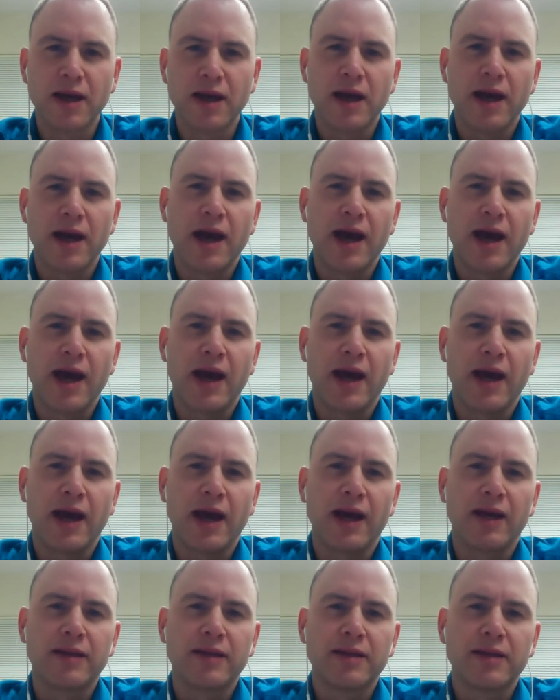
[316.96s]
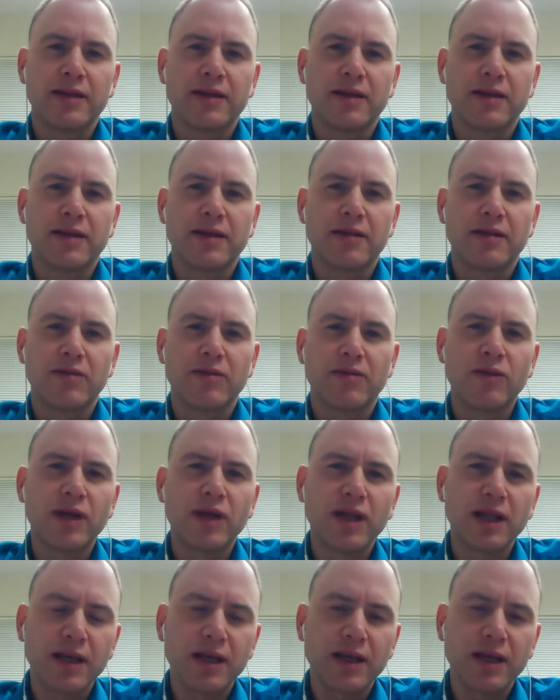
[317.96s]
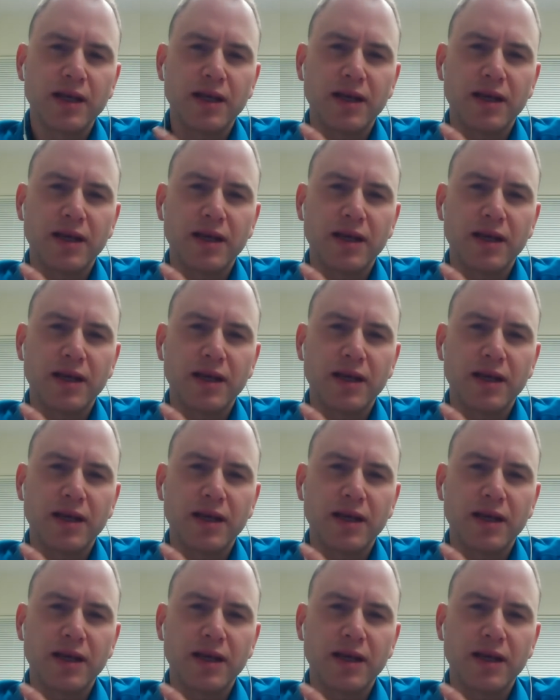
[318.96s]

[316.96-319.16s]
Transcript: And really,